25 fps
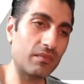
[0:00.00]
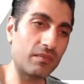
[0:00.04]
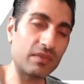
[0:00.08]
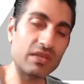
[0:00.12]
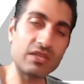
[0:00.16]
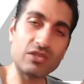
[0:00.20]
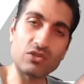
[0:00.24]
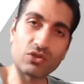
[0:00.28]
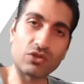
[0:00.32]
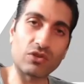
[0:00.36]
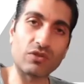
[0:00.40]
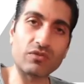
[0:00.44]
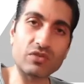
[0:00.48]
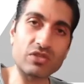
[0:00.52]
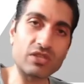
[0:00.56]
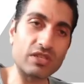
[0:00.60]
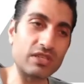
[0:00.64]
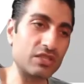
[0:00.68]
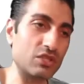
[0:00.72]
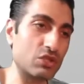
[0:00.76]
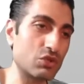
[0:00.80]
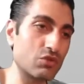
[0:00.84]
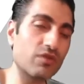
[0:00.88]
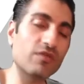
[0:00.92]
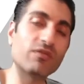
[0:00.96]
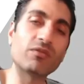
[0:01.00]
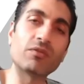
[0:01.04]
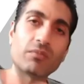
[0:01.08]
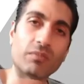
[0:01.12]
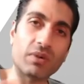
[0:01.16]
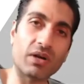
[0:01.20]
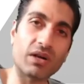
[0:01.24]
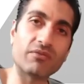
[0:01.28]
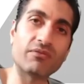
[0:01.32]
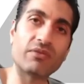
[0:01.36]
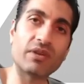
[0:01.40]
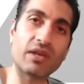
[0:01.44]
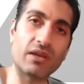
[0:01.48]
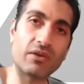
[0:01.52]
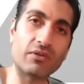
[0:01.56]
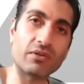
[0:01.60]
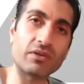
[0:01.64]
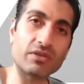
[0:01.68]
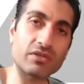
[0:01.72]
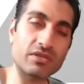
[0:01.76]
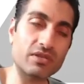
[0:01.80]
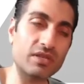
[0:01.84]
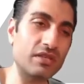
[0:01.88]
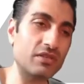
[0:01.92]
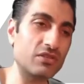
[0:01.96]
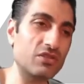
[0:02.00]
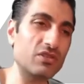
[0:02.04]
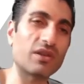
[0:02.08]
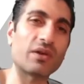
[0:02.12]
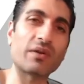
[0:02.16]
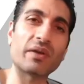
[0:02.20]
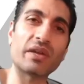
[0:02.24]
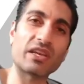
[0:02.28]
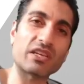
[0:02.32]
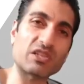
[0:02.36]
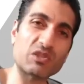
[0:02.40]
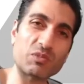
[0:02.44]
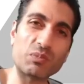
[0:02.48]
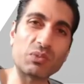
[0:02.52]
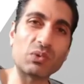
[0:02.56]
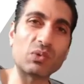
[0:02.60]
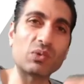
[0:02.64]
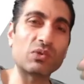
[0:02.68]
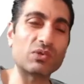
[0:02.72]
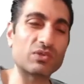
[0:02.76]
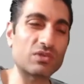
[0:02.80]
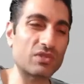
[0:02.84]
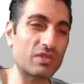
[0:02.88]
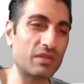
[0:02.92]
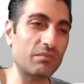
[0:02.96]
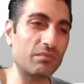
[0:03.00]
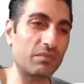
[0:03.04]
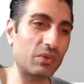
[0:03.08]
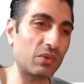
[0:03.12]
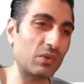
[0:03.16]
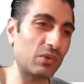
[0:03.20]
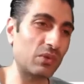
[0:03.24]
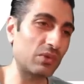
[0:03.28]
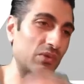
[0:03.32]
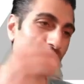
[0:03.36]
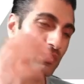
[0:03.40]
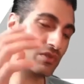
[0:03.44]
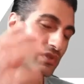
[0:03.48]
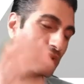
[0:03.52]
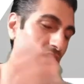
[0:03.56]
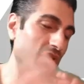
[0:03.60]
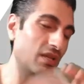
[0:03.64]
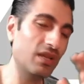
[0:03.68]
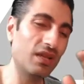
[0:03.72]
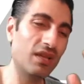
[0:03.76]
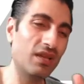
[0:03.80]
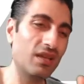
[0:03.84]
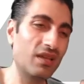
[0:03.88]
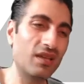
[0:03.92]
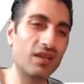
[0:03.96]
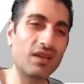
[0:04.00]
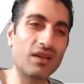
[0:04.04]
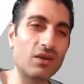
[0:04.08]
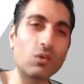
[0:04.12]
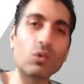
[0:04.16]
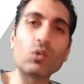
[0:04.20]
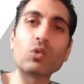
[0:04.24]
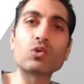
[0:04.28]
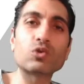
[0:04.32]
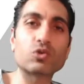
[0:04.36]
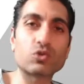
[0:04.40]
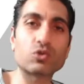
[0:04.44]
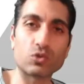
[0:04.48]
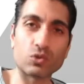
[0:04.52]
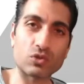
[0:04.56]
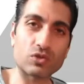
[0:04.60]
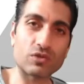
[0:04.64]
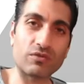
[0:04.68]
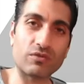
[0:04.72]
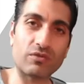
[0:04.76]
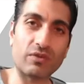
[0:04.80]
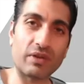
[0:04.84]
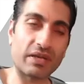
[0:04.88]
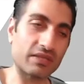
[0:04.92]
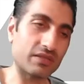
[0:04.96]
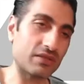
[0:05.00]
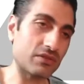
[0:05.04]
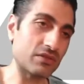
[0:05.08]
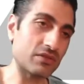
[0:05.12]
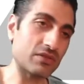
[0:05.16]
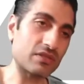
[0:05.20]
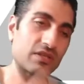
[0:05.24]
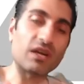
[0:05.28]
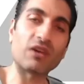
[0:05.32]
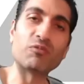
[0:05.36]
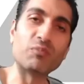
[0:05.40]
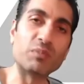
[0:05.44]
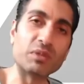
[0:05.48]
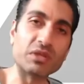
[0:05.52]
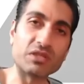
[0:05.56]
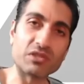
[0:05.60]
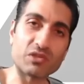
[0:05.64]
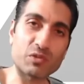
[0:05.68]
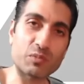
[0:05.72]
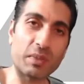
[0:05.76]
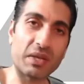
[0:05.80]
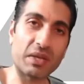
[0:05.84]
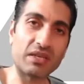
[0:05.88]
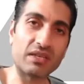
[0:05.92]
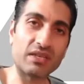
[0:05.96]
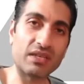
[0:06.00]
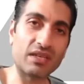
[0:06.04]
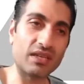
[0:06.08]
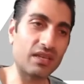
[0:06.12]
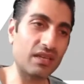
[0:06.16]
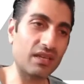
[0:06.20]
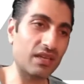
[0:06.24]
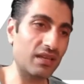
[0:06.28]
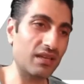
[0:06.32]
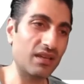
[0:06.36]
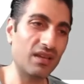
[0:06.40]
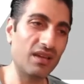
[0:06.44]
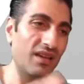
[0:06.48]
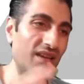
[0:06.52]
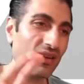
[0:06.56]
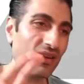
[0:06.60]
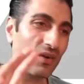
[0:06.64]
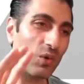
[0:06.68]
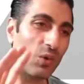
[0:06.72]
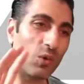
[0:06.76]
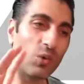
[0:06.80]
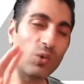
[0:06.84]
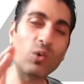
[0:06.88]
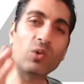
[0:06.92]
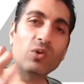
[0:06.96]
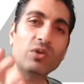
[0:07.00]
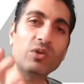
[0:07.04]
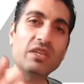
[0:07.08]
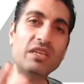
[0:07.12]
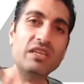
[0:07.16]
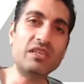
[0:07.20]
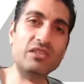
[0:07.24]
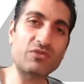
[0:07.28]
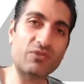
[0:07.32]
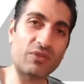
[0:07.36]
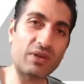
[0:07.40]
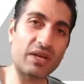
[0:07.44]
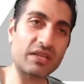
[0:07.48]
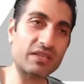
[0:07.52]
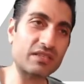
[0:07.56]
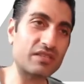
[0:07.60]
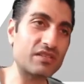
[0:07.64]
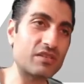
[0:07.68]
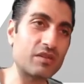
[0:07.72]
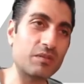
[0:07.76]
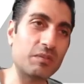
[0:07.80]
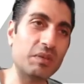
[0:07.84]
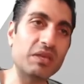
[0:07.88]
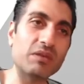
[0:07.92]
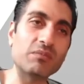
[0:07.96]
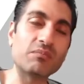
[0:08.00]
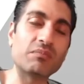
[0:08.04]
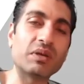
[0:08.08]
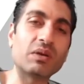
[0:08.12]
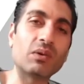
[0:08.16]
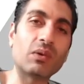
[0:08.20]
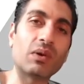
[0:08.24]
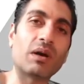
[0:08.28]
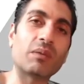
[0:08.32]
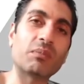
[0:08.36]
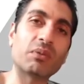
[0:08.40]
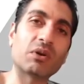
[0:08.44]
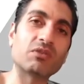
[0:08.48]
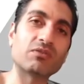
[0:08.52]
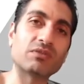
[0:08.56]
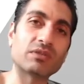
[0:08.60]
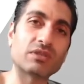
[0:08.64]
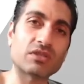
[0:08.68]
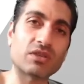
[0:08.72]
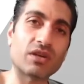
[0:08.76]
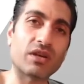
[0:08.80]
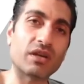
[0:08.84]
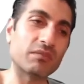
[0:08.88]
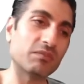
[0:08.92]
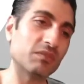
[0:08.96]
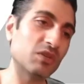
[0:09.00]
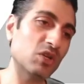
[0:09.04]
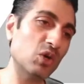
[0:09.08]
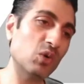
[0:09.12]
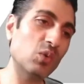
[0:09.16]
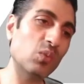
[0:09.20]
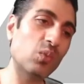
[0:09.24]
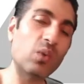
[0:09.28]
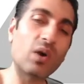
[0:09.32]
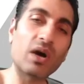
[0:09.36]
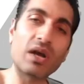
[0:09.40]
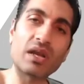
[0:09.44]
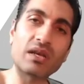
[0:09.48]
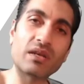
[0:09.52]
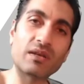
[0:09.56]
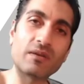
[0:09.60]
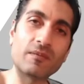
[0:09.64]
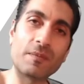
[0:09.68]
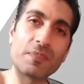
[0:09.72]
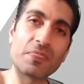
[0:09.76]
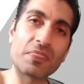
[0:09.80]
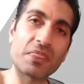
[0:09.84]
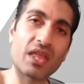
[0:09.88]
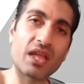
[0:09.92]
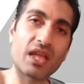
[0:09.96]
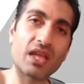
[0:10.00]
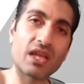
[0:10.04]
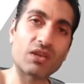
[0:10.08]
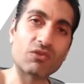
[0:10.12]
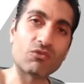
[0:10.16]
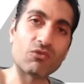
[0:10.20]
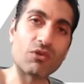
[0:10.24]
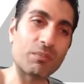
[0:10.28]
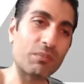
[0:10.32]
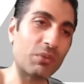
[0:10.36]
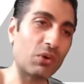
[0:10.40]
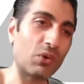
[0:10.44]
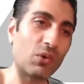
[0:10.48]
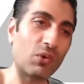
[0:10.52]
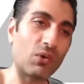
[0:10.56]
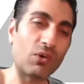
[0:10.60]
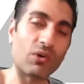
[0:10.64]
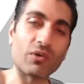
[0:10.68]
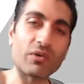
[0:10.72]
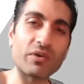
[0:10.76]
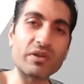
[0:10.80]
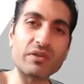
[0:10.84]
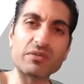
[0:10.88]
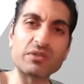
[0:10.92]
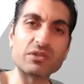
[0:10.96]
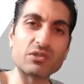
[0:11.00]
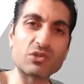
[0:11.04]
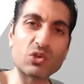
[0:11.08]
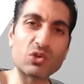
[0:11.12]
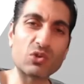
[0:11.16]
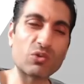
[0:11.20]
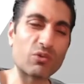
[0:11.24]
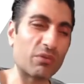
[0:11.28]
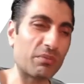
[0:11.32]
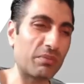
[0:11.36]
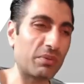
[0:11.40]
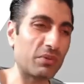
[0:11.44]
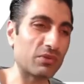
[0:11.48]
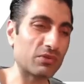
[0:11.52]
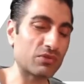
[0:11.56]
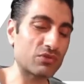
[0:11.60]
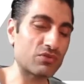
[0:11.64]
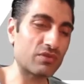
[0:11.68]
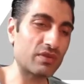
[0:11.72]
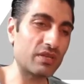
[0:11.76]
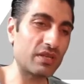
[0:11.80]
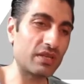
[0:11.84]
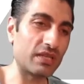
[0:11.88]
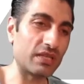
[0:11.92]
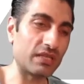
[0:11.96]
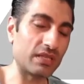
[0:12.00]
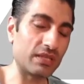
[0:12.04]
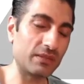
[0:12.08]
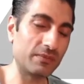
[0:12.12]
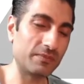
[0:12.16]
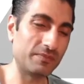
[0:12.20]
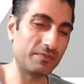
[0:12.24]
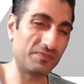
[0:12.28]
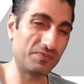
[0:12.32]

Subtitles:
is obviously driven by various things, exports, imports, all sorts of factors, government spending, all these factors are being built up over time. No one report or even two reports really